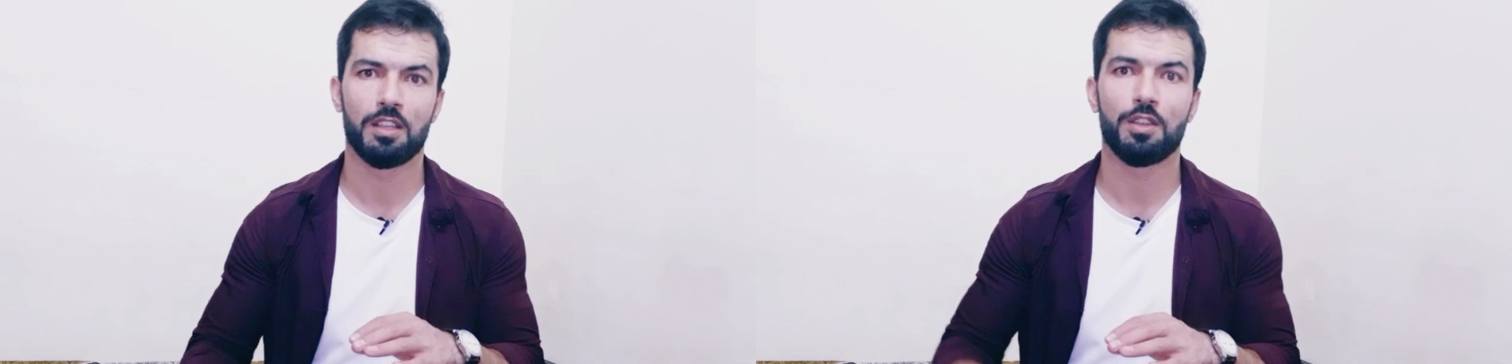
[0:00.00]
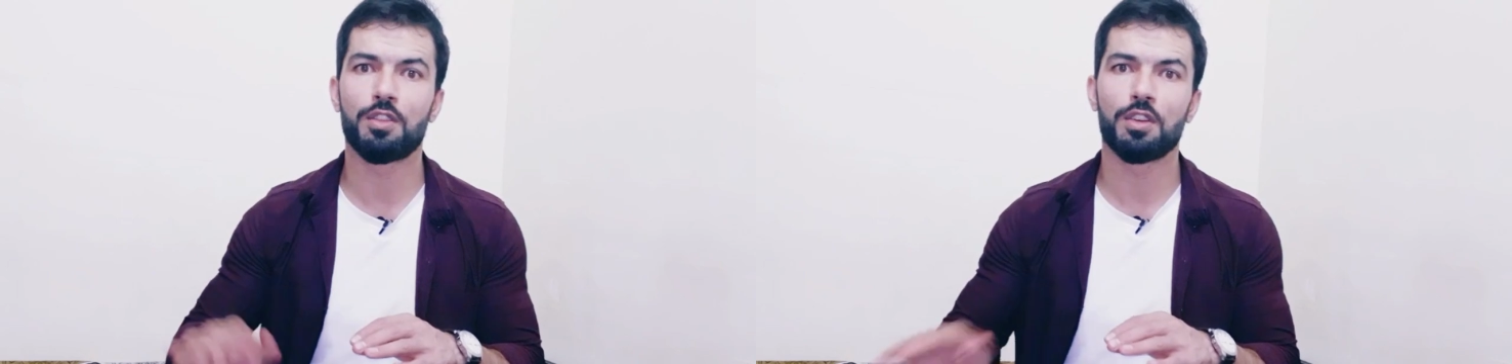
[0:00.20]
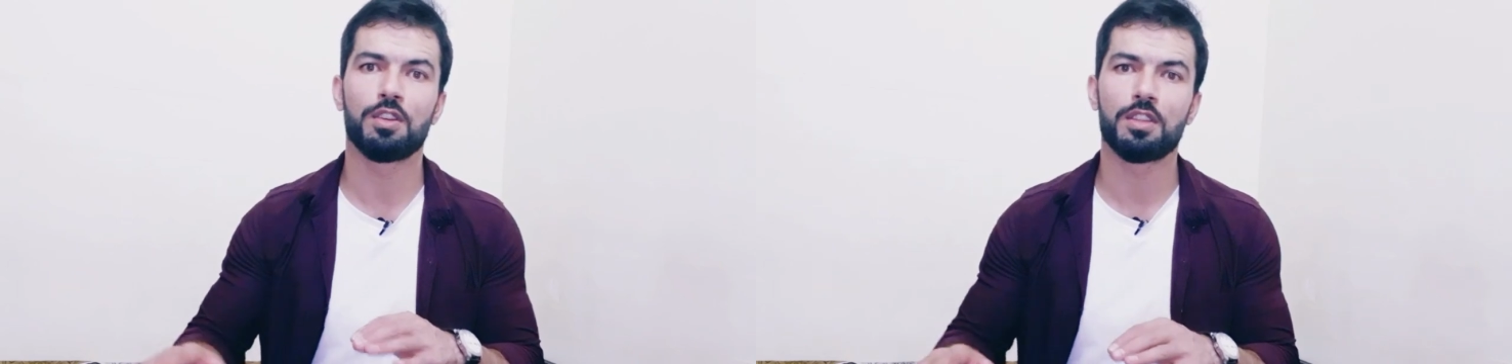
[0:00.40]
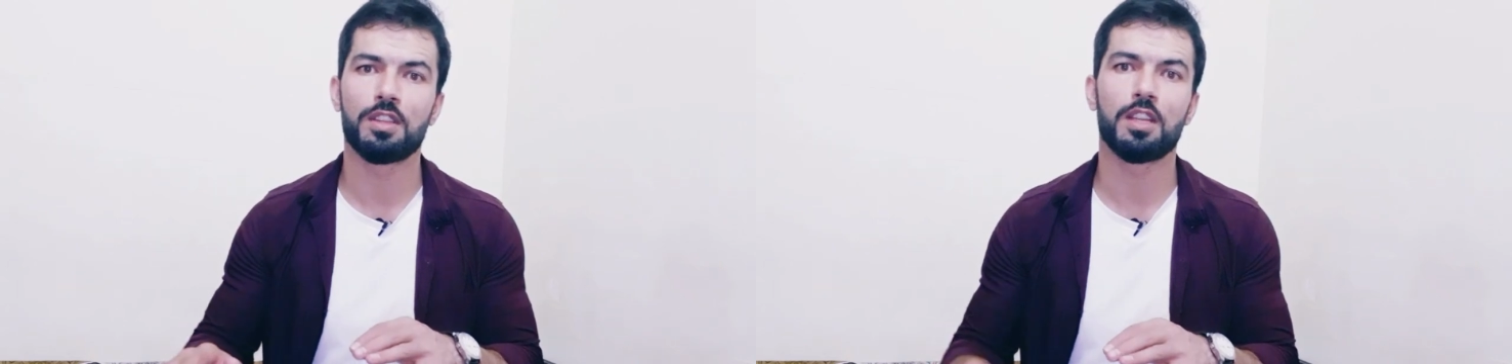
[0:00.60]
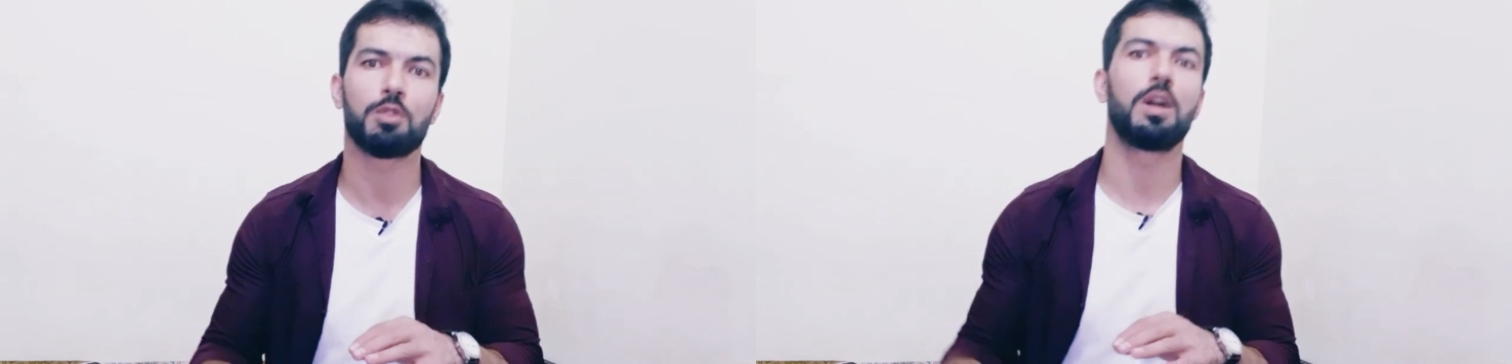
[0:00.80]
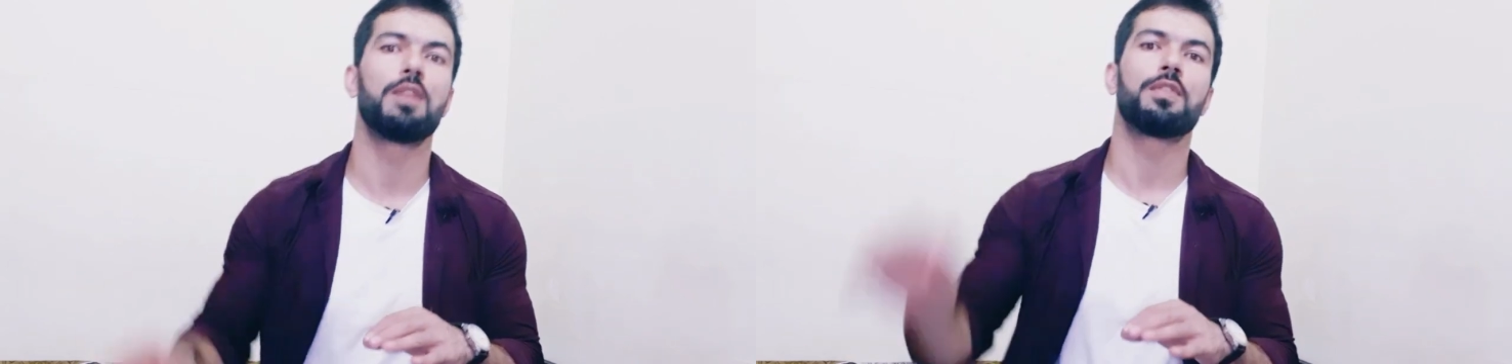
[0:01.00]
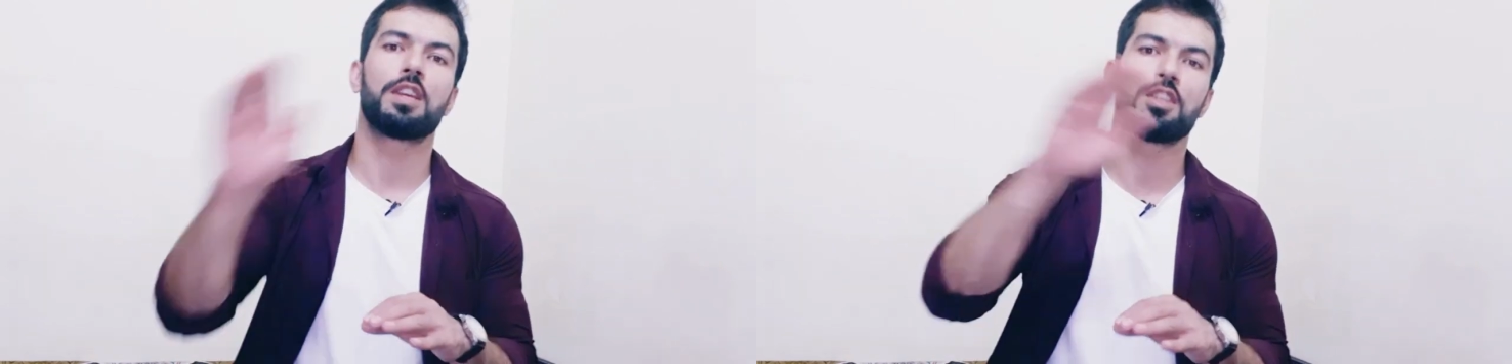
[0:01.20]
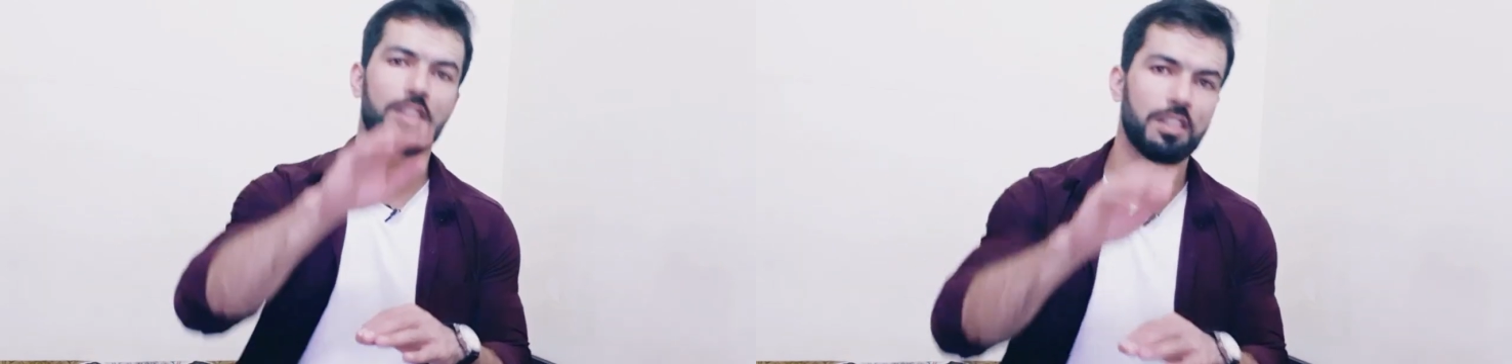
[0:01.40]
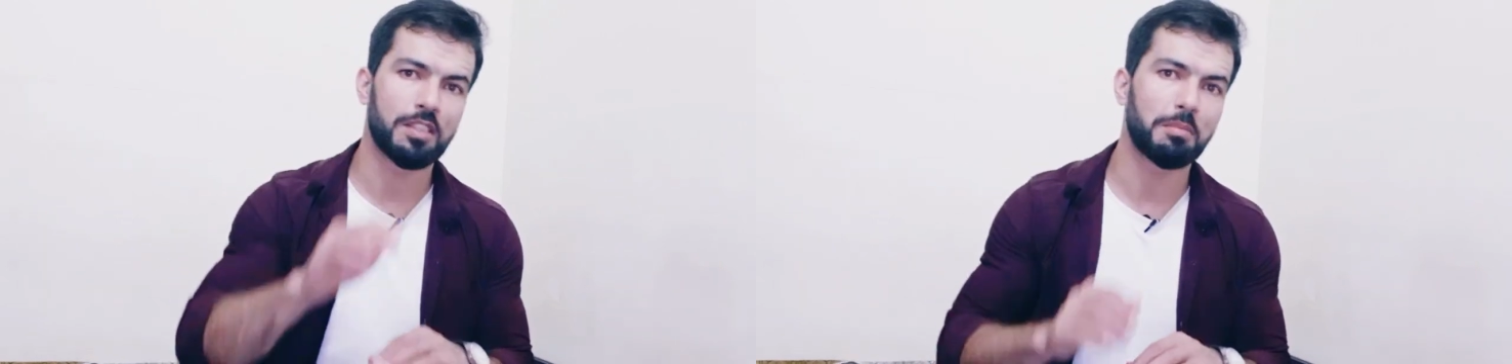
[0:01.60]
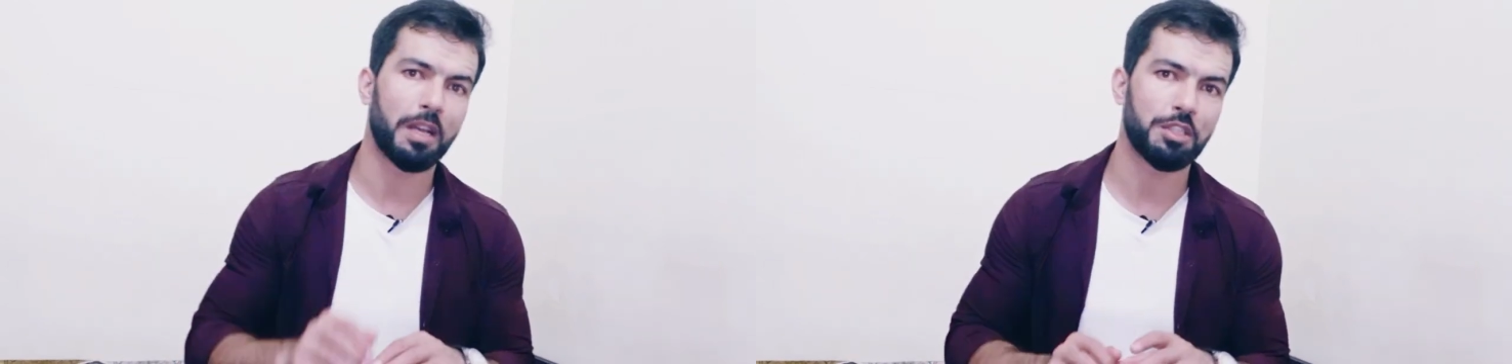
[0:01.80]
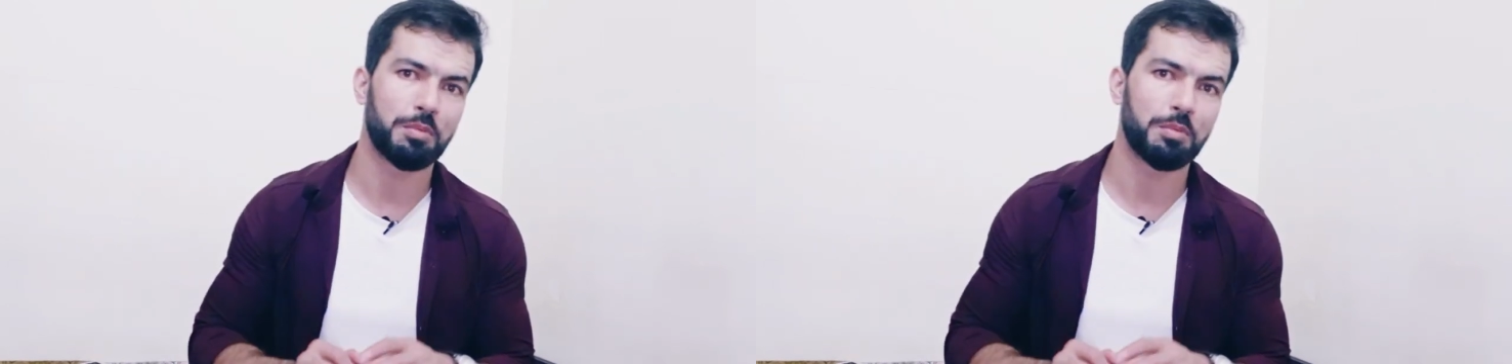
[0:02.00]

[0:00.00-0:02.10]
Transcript: though their qualification is much